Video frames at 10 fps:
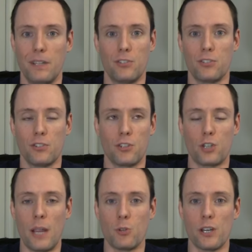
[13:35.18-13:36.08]
It's just a
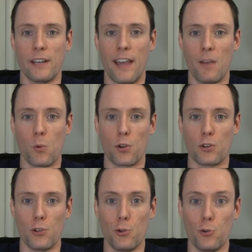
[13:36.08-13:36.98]
shame she didn't have more to
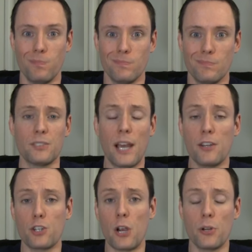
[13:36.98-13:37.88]
do.
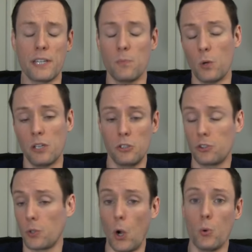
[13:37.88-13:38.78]
Tye Sheridan
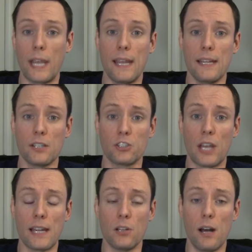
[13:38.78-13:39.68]
was okay as
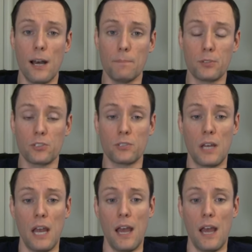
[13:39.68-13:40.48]
Cyclops.